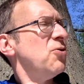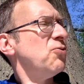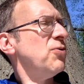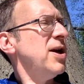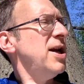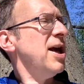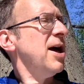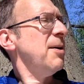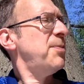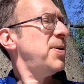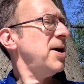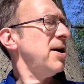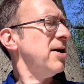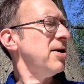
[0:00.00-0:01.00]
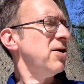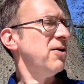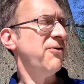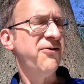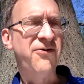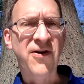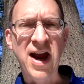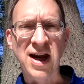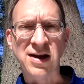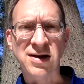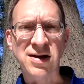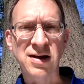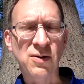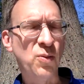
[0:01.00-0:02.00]
Rita appeared, her
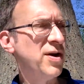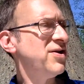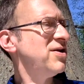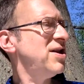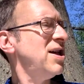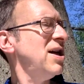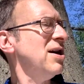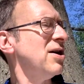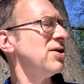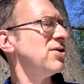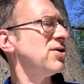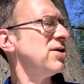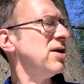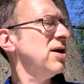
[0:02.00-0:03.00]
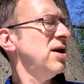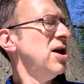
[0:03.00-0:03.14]
face with tears.